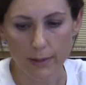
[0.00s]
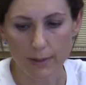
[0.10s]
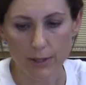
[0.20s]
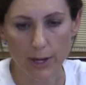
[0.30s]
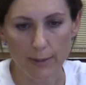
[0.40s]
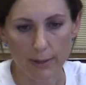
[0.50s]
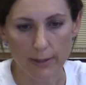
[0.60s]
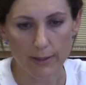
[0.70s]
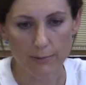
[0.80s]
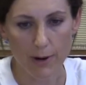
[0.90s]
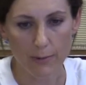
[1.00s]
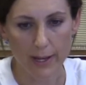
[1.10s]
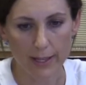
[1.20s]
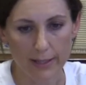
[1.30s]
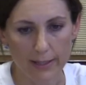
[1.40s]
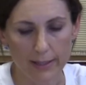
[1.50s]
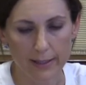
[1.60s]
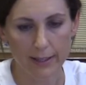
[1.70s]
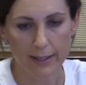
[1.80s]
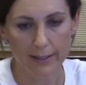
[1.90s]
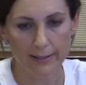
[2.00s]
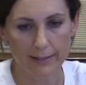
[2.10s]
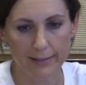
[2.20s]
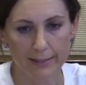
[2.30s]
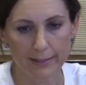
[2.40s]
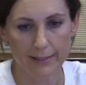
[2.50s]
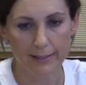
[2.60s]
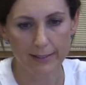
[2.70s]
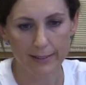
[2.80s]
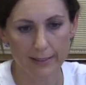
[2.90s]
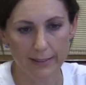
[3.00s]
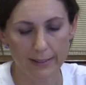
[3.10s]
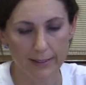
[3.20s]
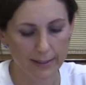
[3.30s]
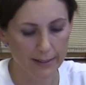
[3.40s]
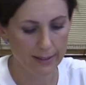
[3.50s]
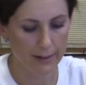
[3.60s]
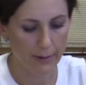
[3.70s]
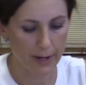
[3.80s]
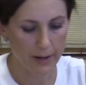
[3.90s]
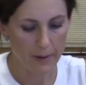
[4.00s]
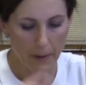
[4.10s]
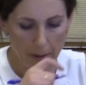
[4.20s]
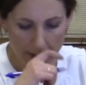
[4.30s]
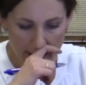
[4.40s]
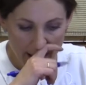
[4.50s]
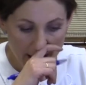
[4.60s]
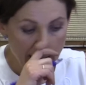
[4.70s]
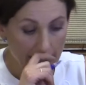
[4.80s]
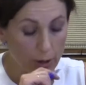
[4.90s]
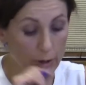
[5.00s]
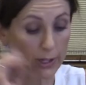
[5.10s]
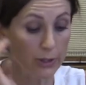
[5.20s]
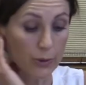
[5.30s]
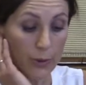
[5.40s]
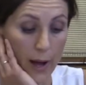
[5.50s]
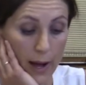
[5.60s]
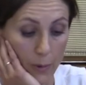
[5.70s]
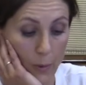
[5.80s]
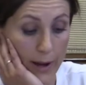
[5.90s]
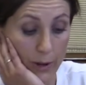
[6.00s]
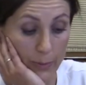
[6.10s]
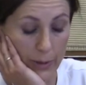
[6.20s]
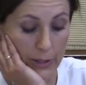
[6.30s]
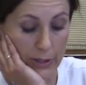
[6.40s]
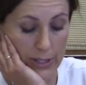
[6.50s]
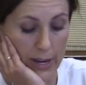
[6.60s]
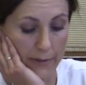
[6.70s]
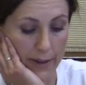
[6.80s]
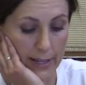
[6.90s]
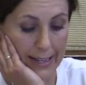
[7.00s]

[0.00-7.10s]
Sorry, I'm going the wrong way. There we are. According to one opinion survey,